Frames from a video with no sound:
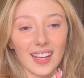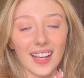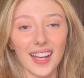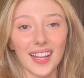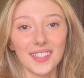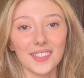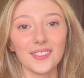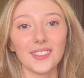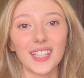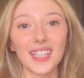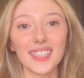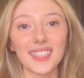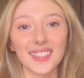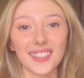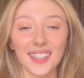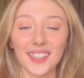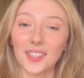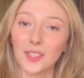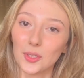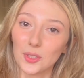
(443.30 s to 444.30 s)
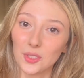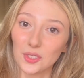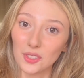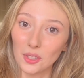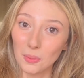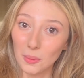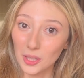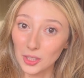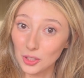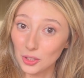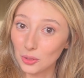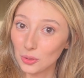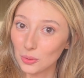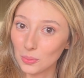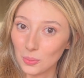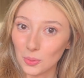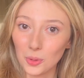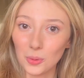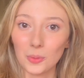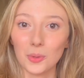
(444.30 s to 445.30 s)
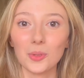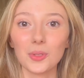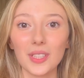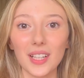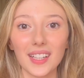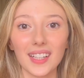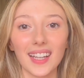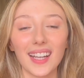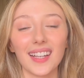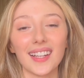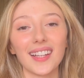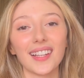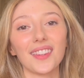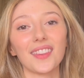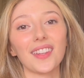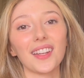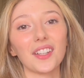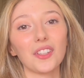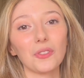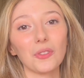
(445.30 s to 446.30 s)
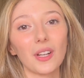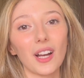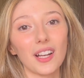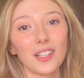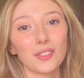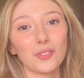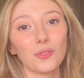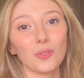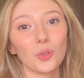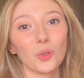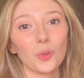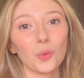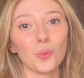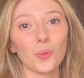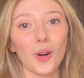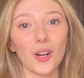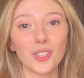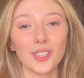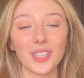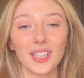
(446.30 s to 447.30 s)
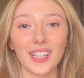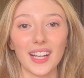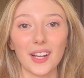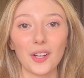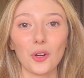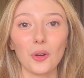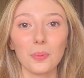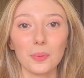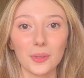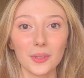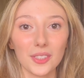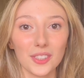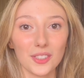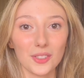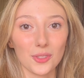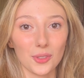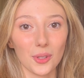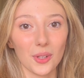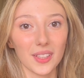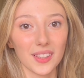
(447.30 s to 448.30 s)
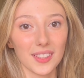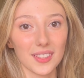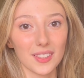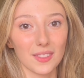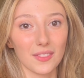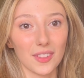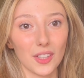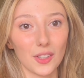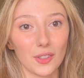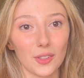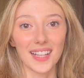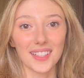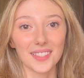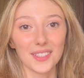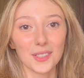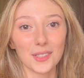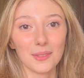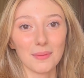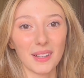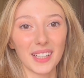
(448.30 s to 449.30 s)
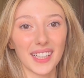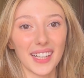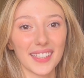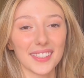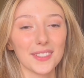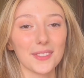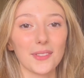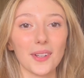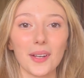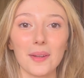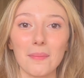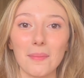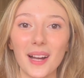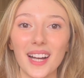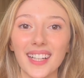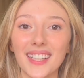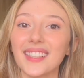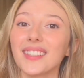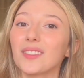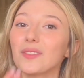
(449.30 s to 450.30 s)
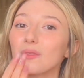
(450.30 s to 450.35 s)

Anyways, thank you so much to MEW MEWS again, and thank you guys for watching. I hope you enjoyed this video. I'll see you in my next one. Bye.